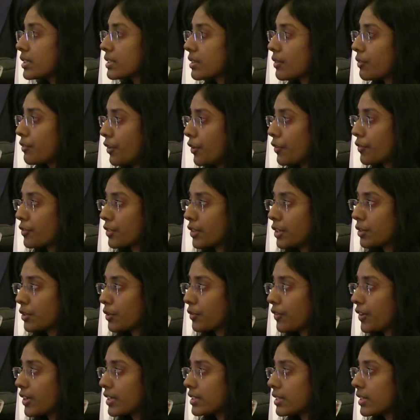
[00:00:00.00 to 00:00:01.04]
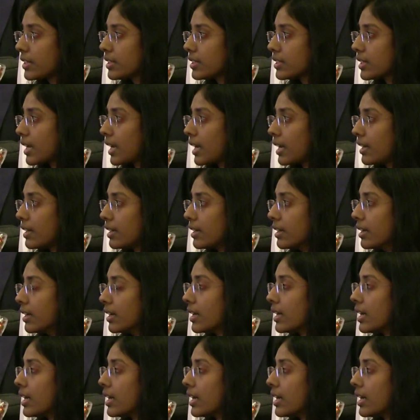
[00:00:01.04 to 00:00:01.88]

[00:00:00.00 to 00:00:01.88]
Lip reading: It's a 5th lithofacies, and